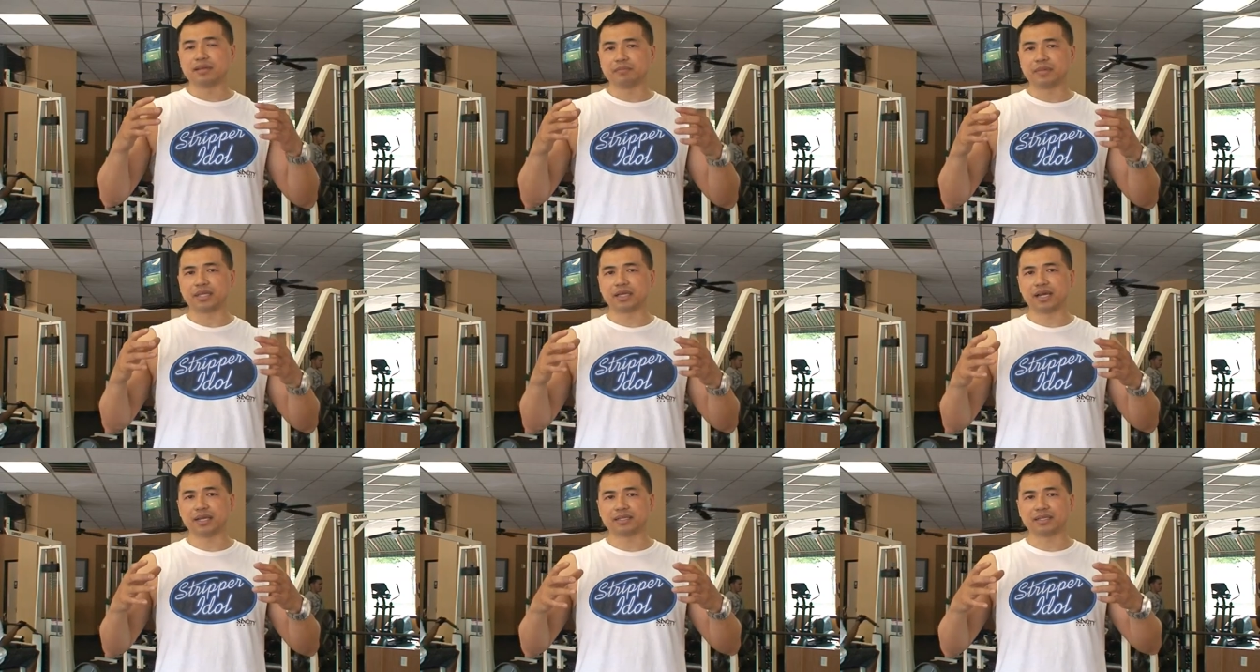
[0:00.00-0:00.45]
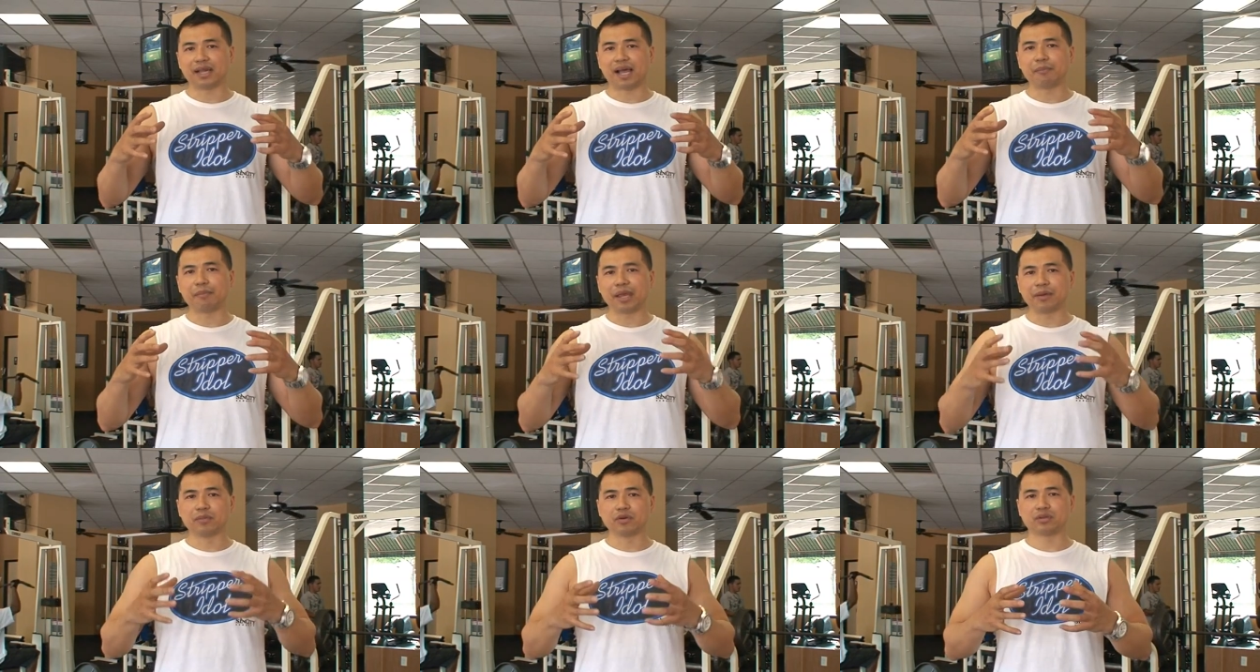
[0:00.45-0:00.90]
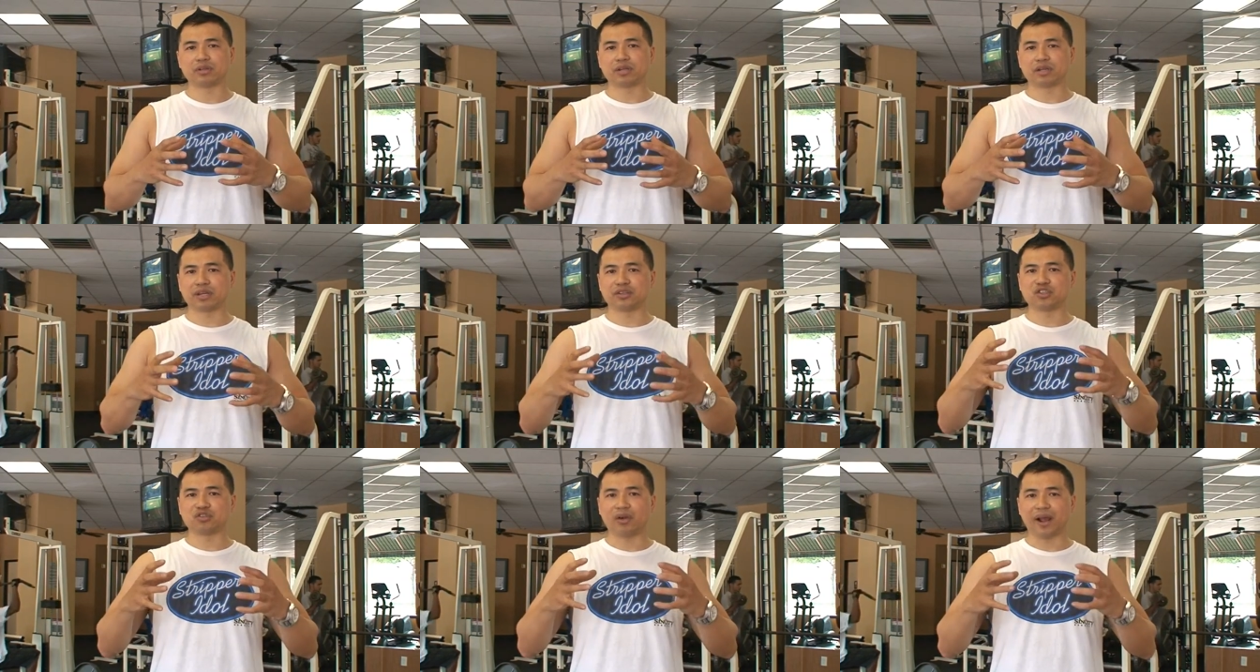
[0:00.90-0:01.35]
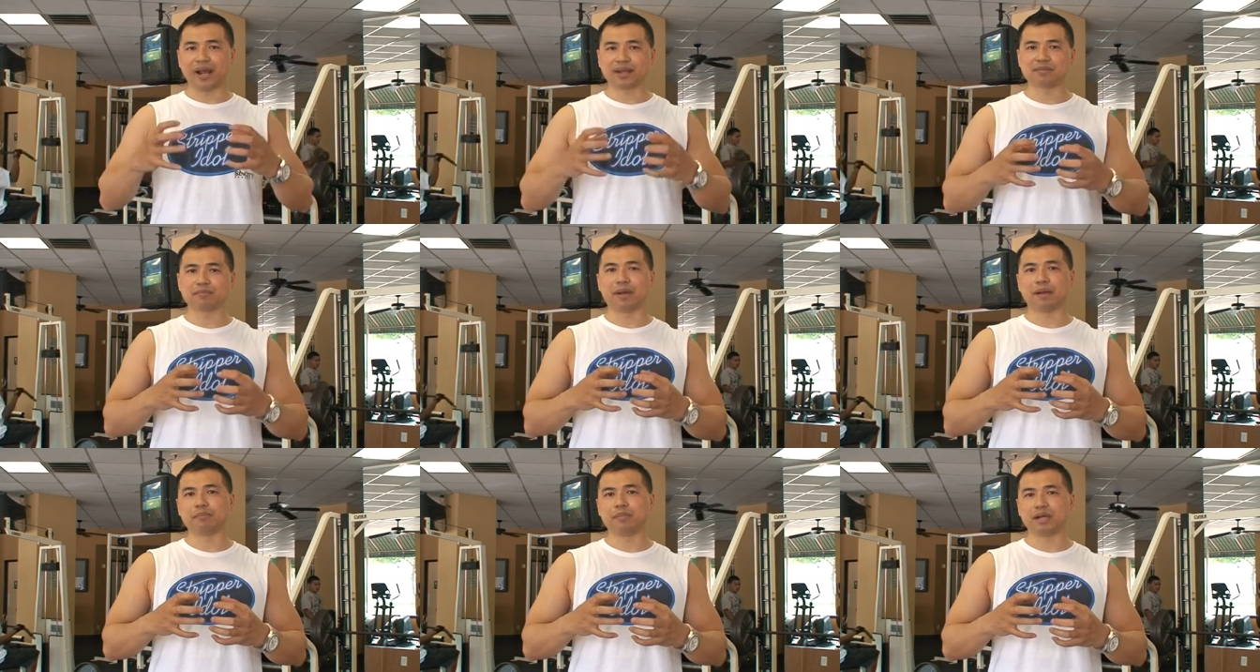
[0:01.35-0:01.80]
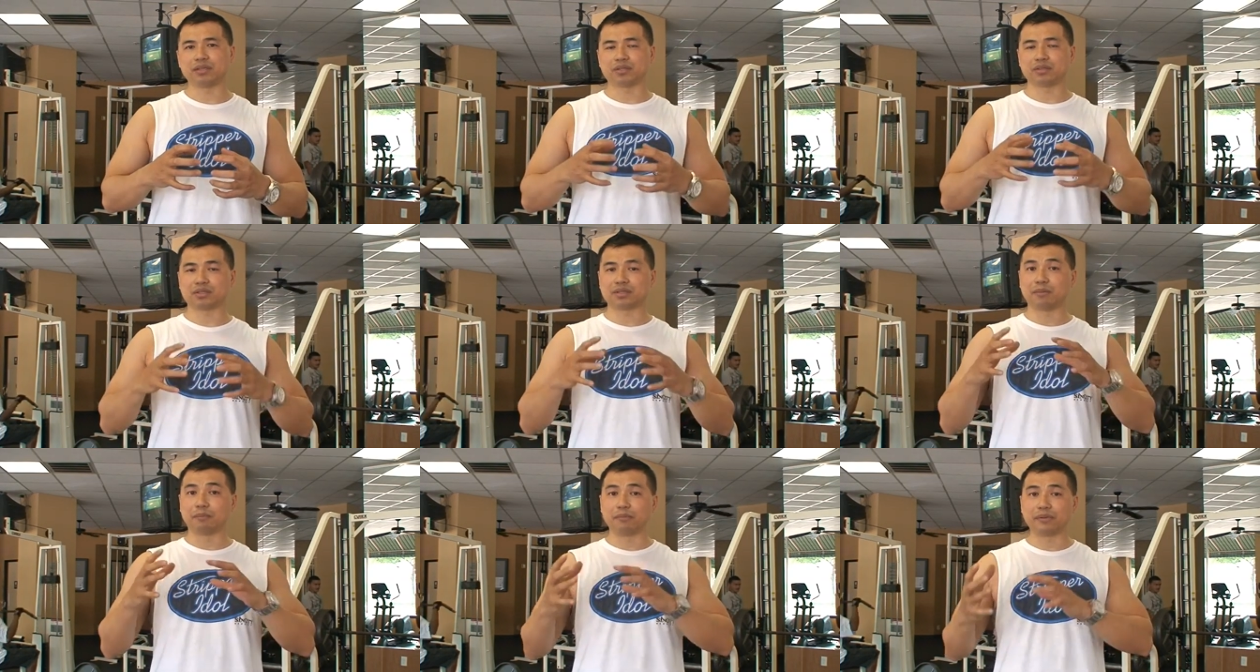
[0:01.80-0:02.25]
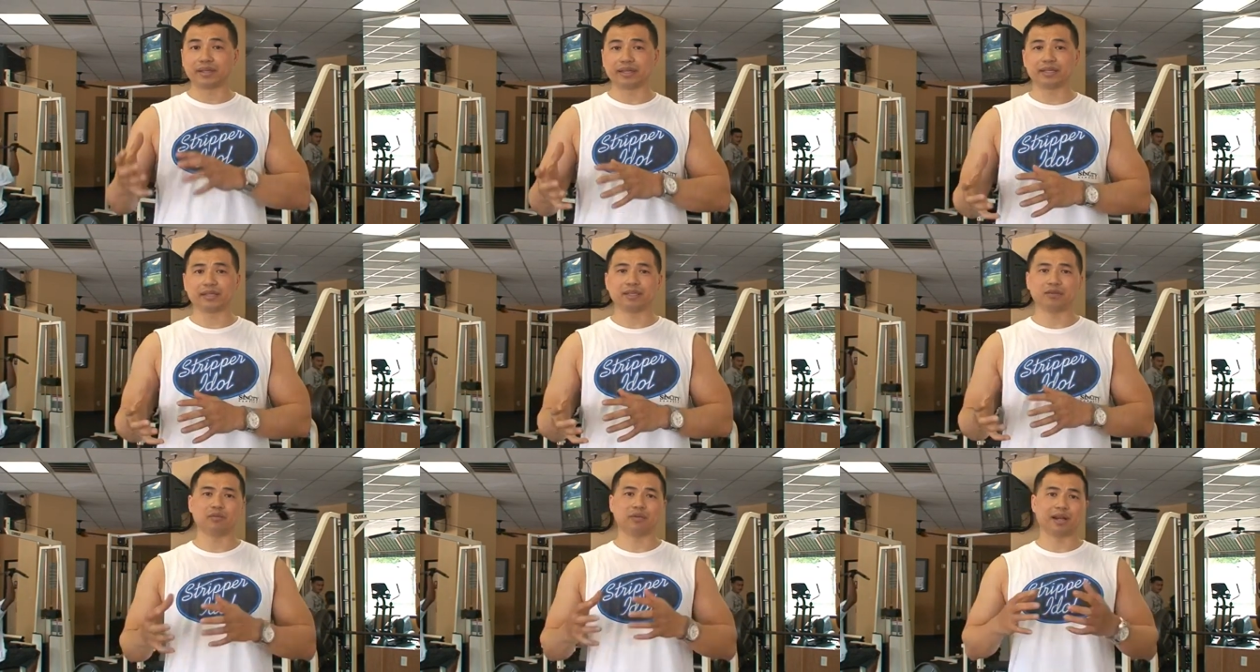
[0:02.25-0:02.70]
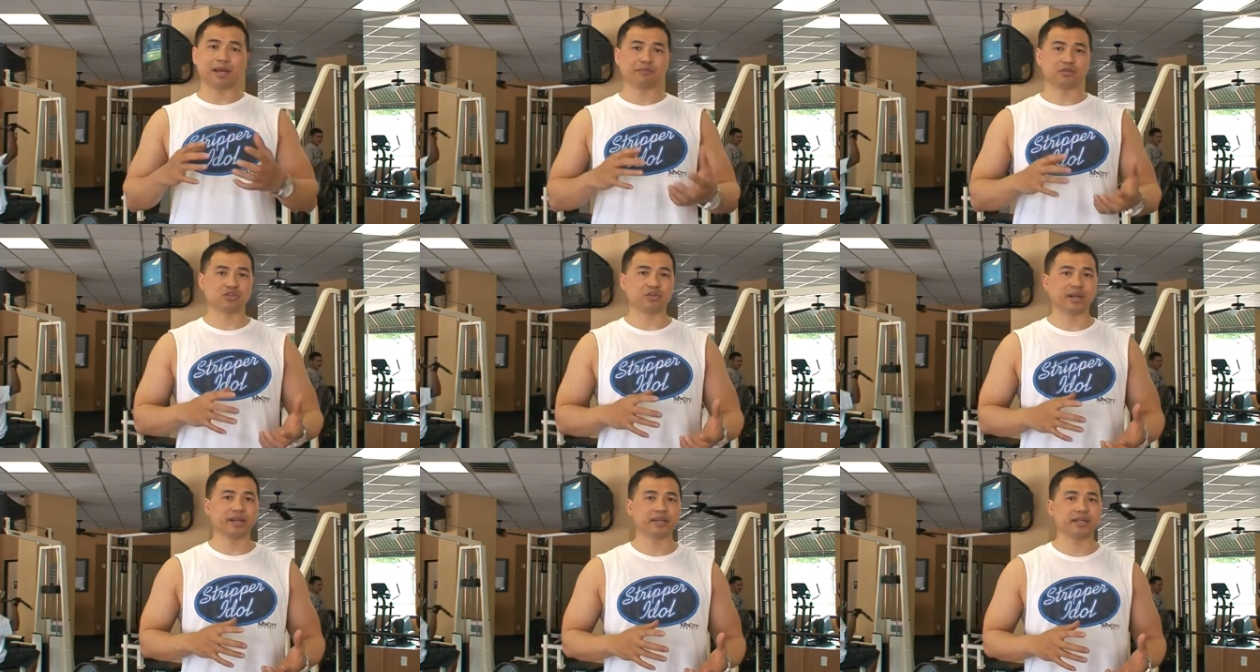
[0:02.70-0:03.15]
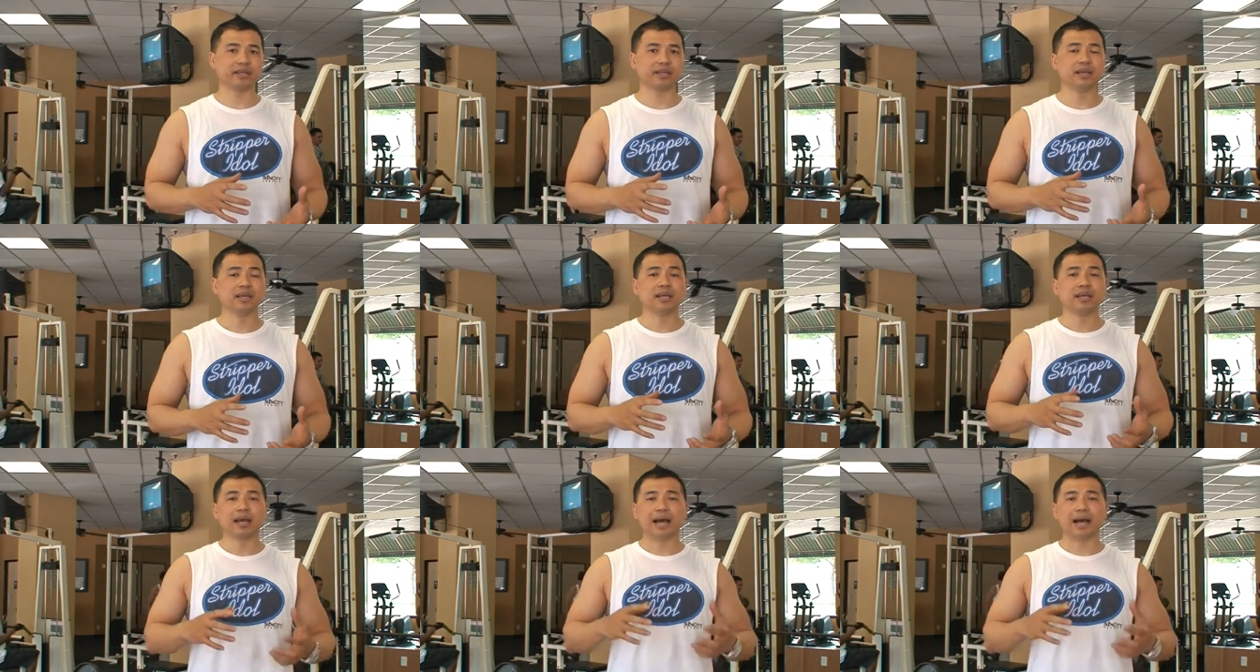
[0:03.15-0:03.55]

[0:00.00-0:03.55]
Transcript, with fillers: because I'm able to contract my muscles completely when I'm training,